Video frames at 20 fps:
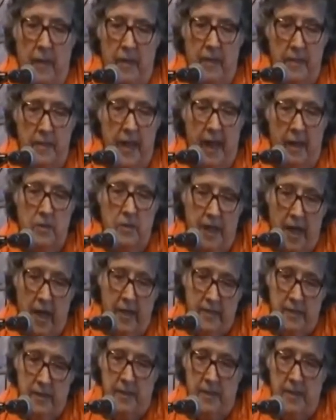Now,
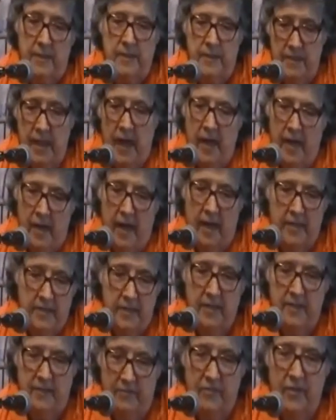Cayce
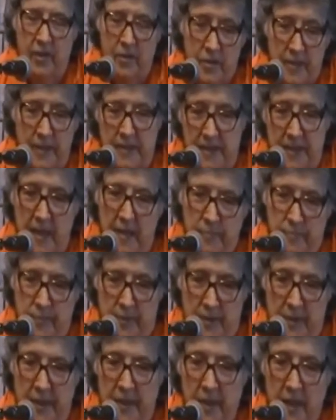said very
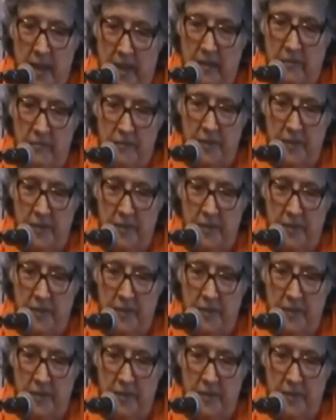simply in